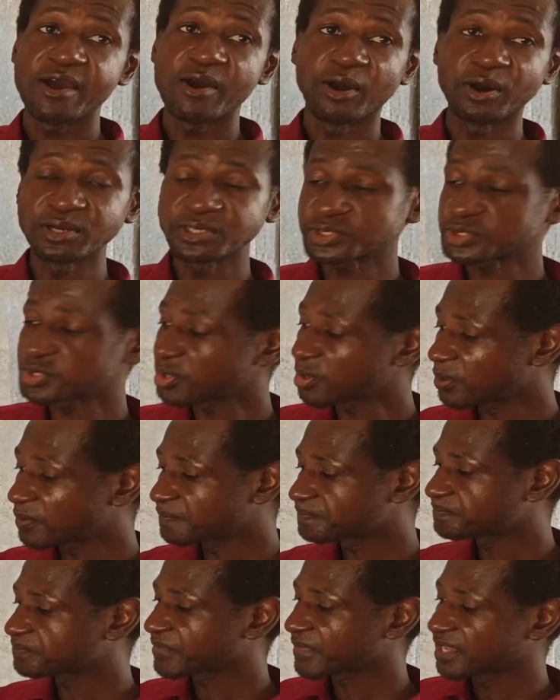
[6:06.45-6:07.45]

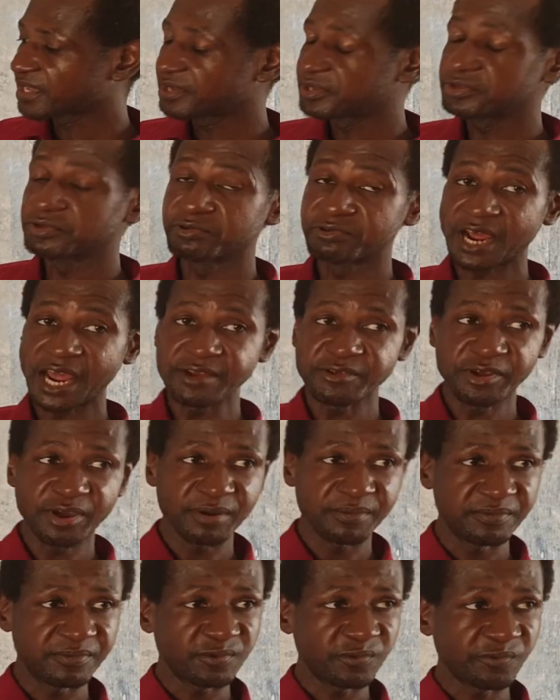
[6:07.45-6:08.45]
Also
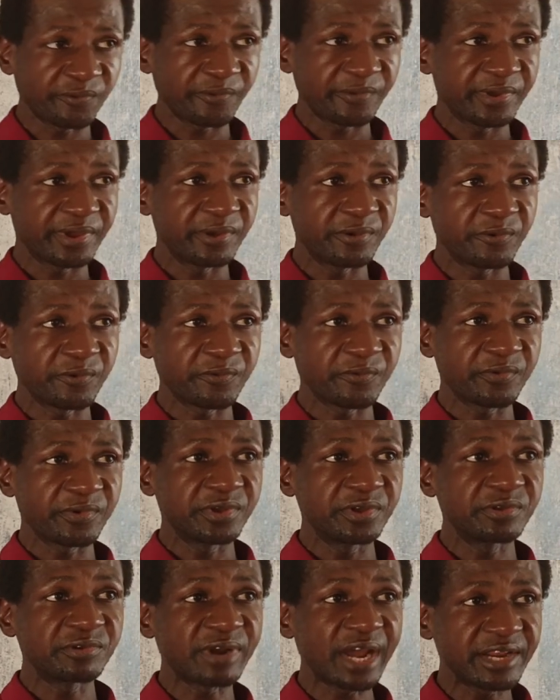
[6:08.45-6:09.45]
uranium
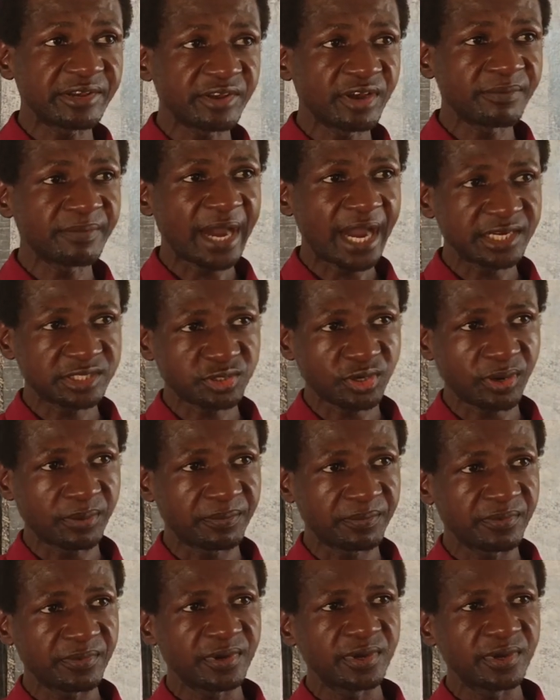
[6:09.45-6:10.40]
atom.